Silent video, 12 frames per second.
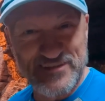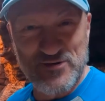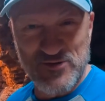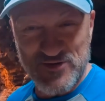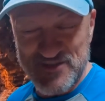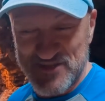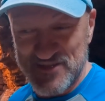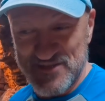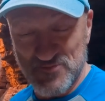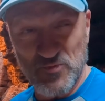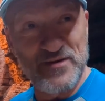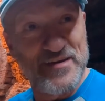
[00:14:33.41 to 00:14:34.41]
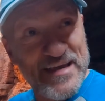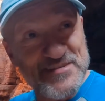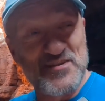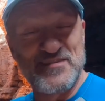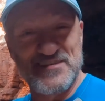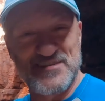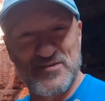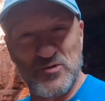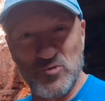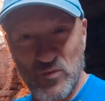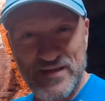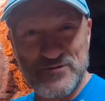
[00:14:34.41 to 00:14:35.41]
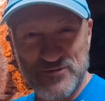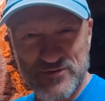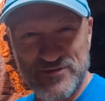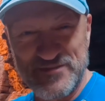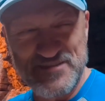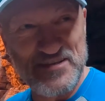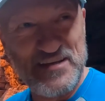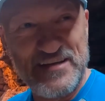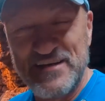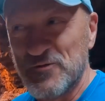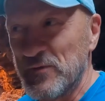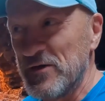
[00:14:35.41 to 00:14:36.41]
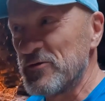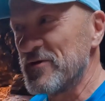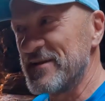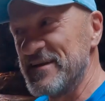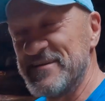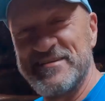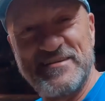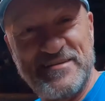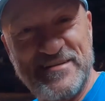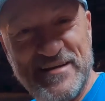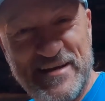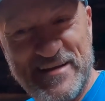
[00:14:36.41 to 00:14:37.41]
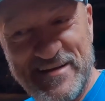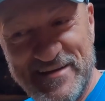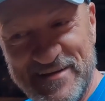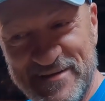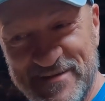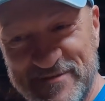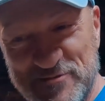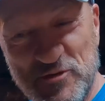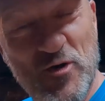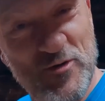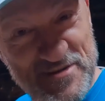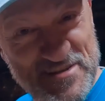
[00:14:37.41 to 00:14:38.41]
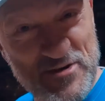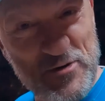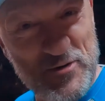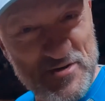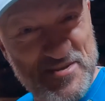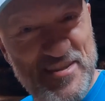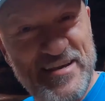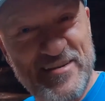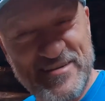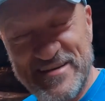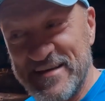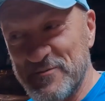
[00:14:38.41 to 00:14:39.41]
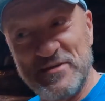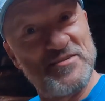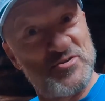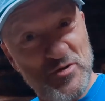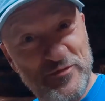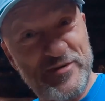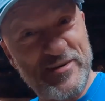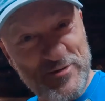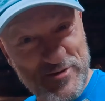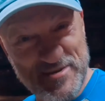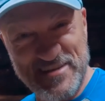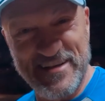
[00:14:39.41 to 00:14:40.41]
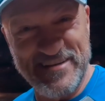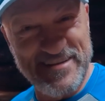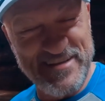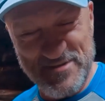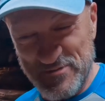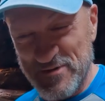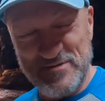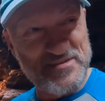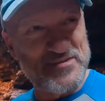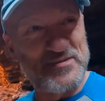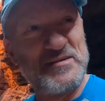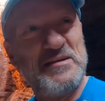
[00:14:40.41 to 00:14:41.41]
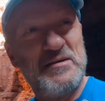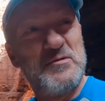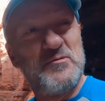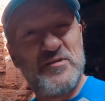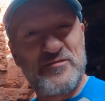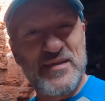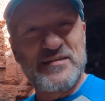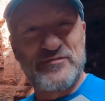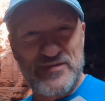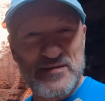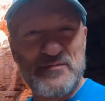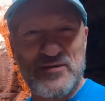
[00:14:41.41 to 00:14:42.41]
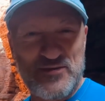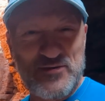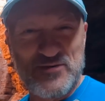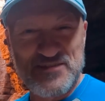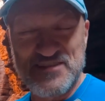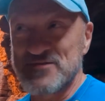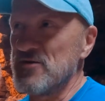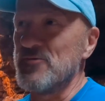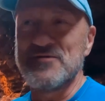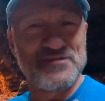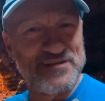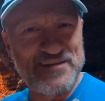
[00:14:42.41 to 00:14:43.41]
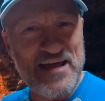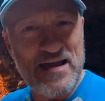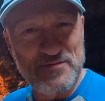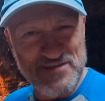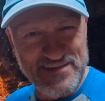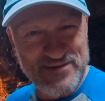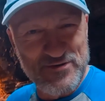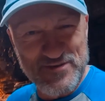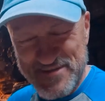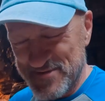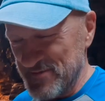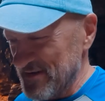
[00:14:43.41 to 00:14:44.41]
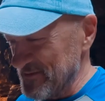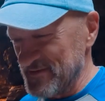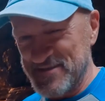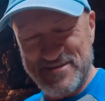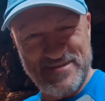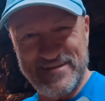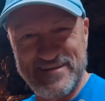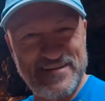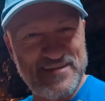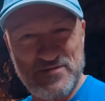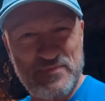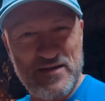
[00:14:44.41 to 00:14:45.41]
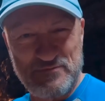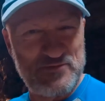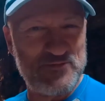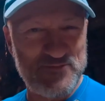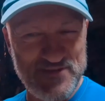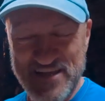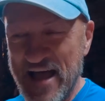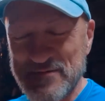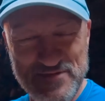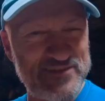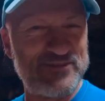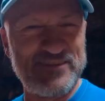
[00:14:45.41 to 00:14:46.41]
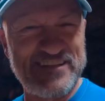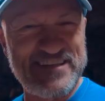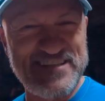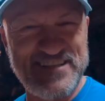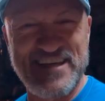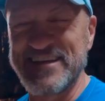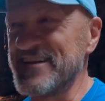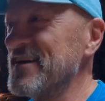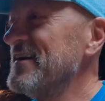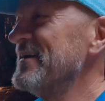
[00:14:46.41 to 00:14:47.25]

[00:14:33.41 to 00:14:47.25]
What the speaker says: Gorge. There's one next to this called Weno Gorge. We already did Knox Gorge the other day, and we did Joffre Gorge the other day as well. So we've done a fair amount of gorges. Oh, we also did Hammersley Gorge as well, which the spa pool was absolutely insane.